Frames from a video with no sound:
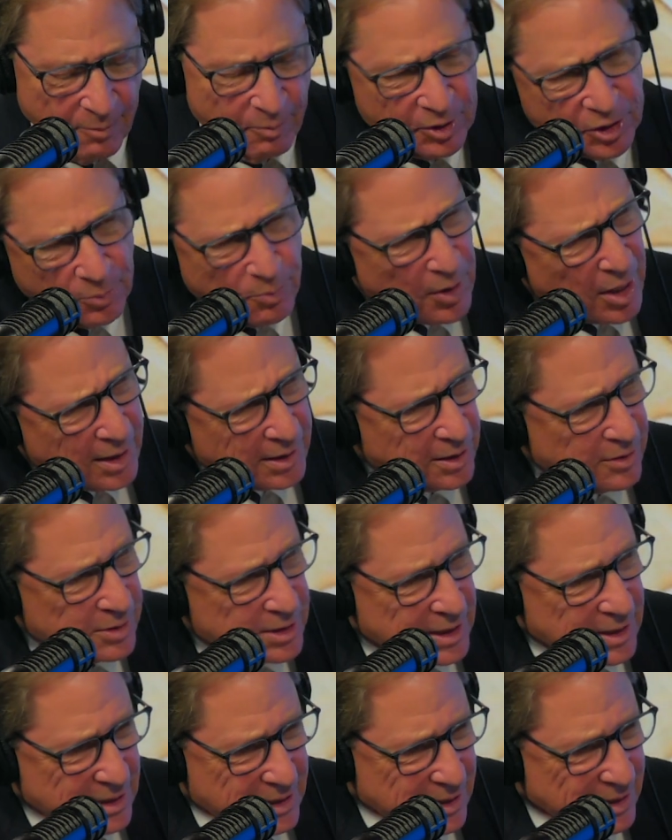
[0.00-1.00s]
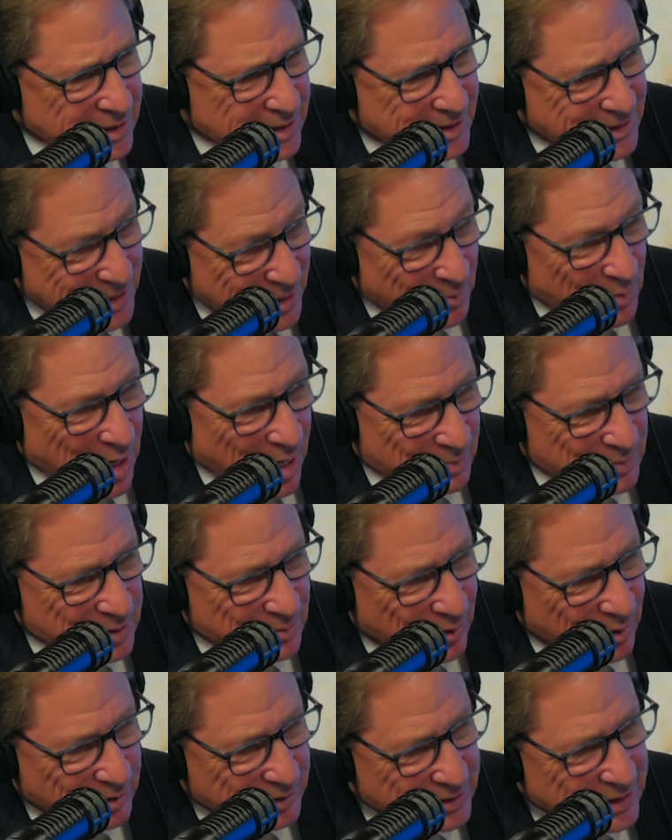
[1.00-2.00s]
But the prognosis is
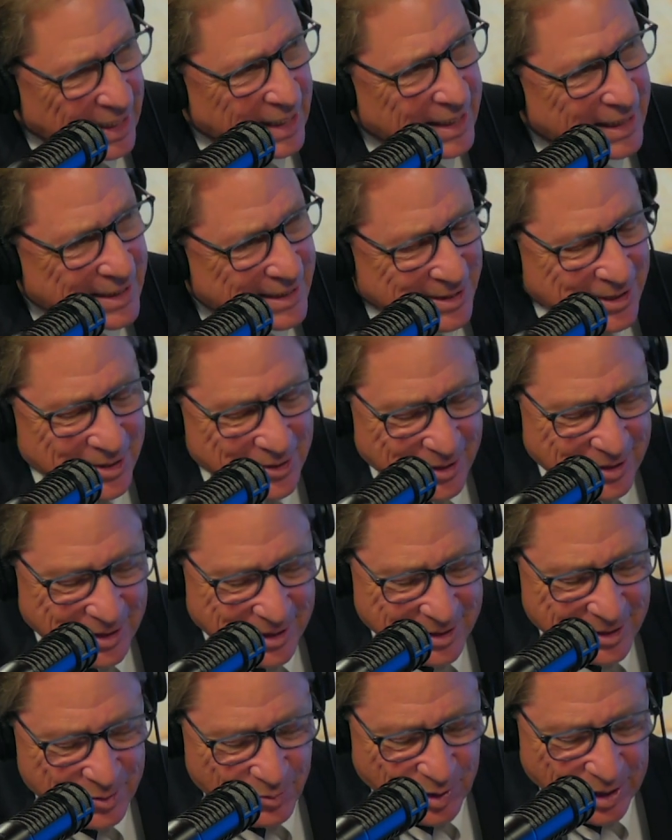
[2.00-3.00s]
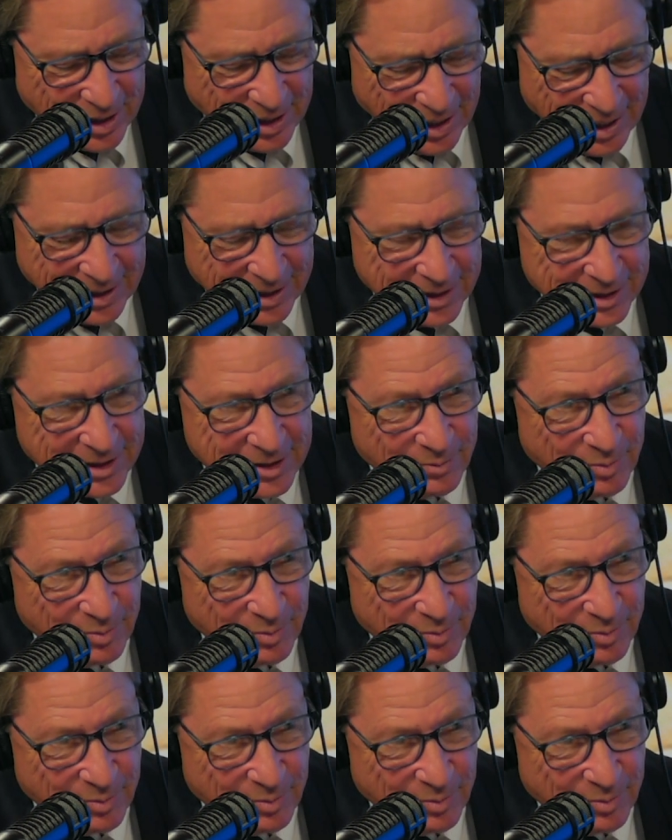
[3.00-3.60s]
suboptimal, not as good as we'd like it to